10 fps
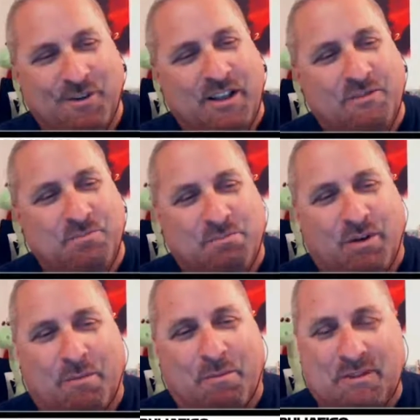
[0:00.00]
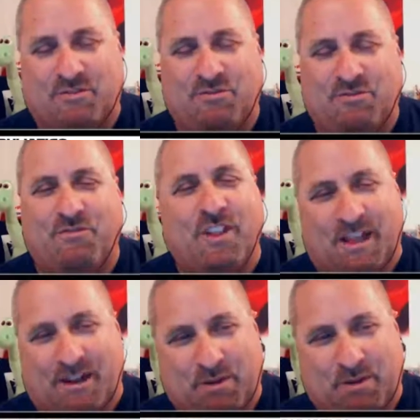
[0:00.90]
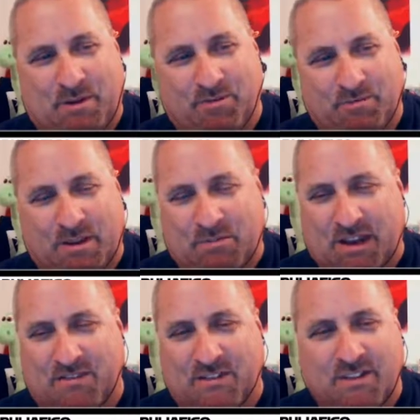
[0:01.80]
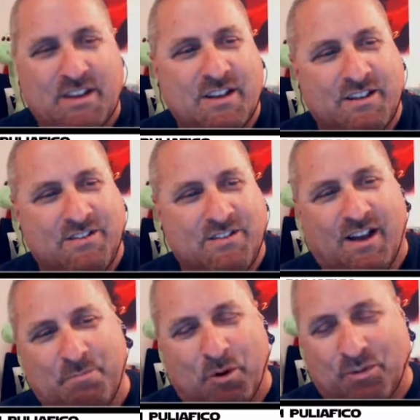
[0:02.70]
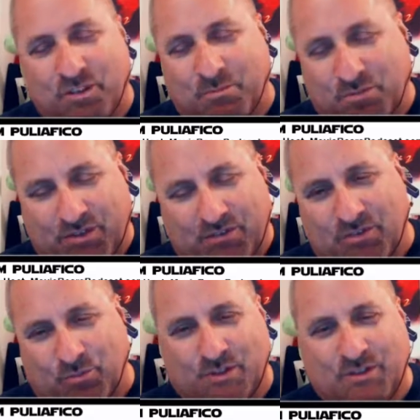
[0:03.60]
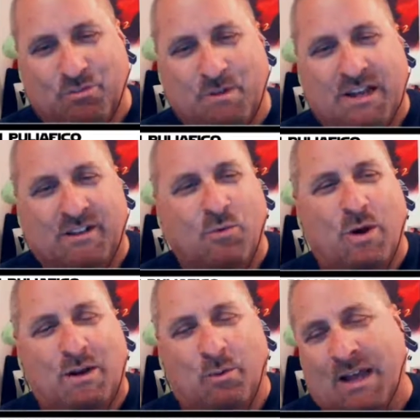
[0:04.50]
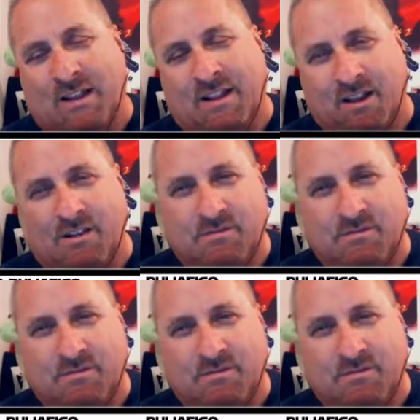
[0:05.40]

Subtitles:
it's probably true for a lot of people. Maybe haven't, because both of the previous ones were made quite a while ago.